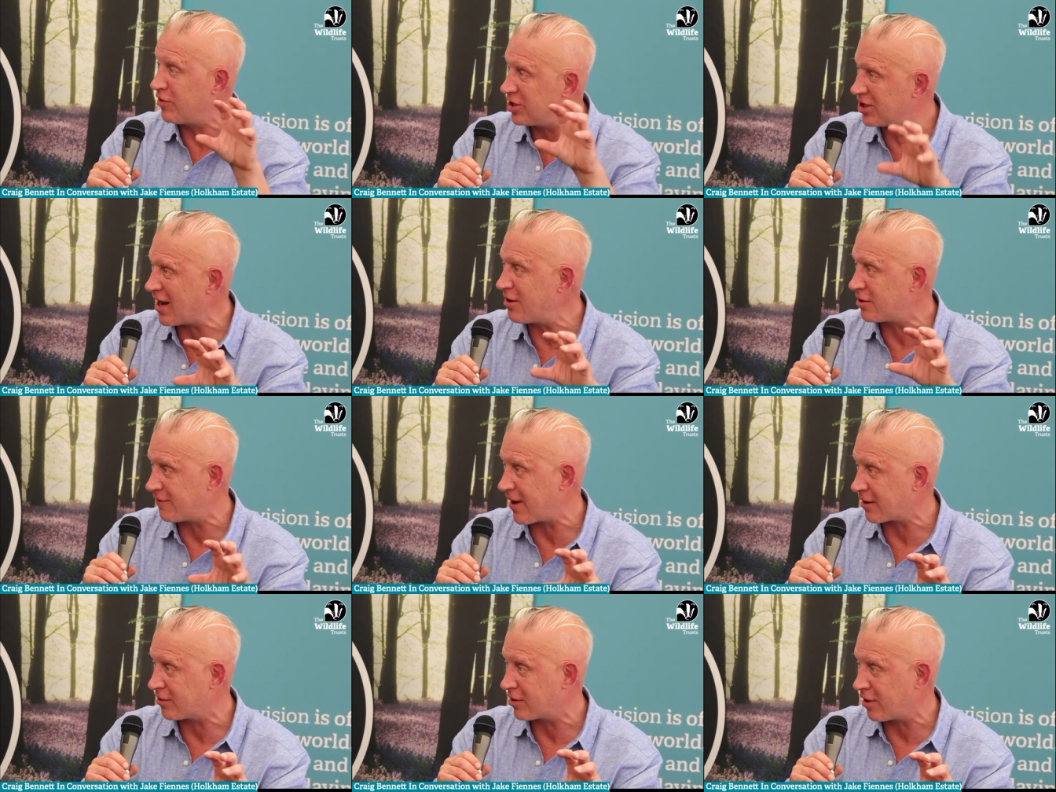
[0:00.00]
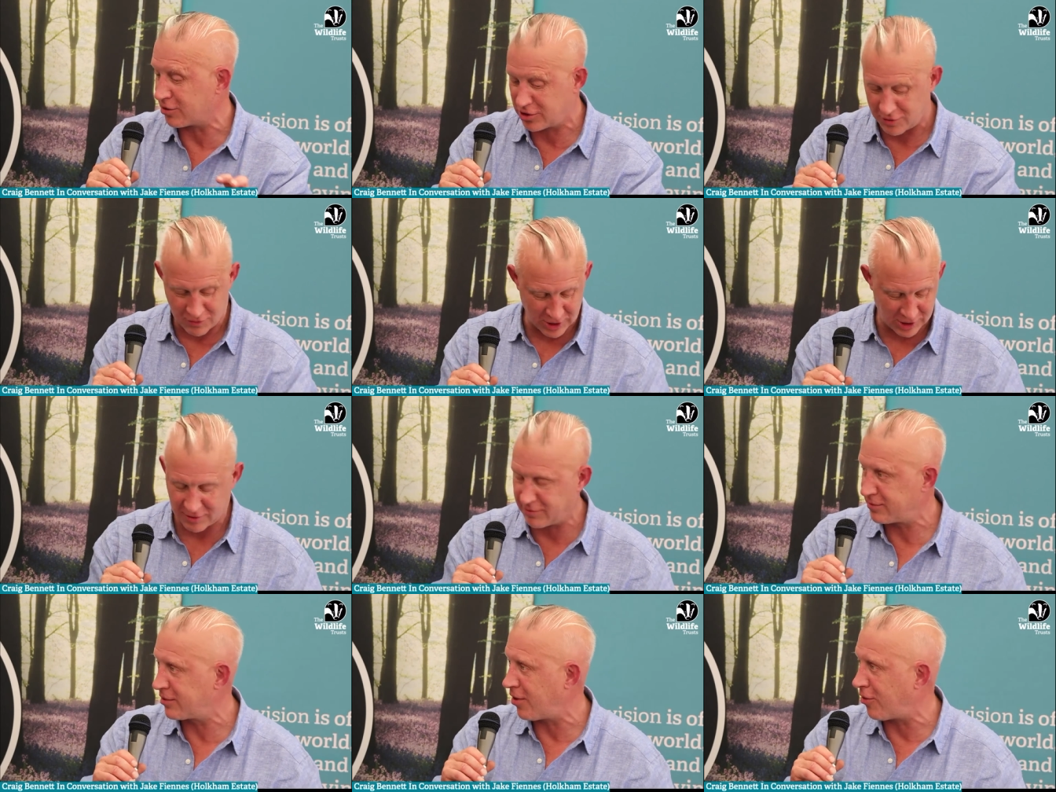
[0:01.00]
regenerative agriculture, which
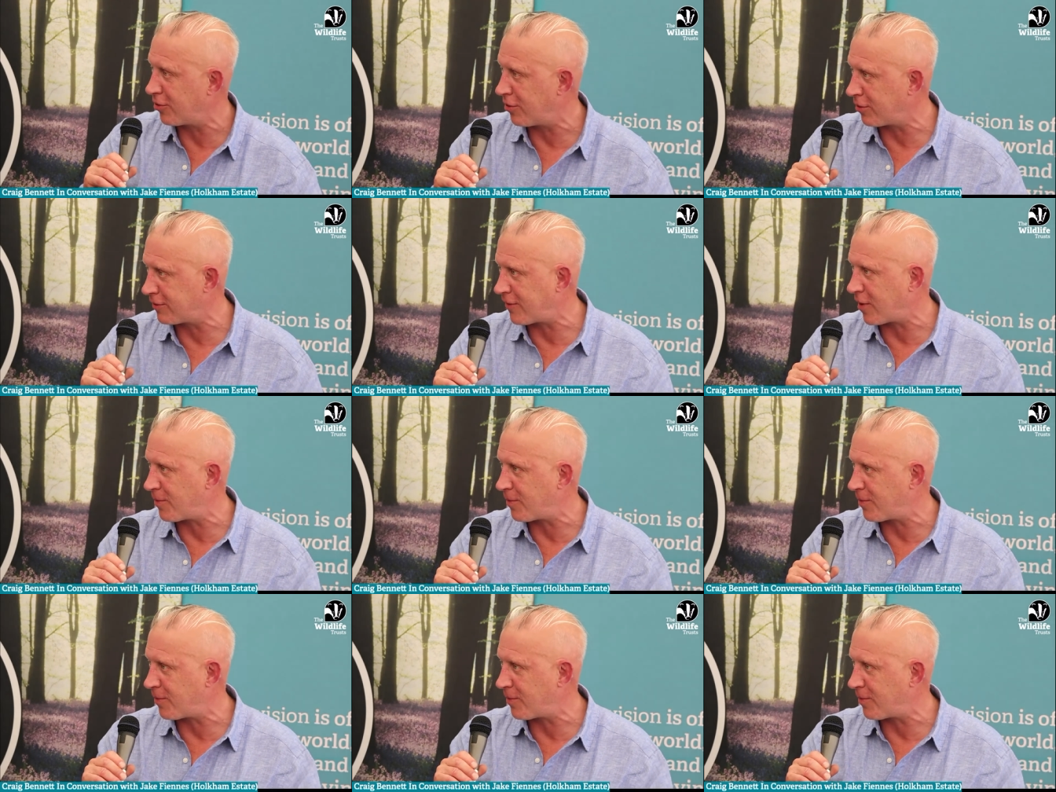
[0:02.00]
are on all of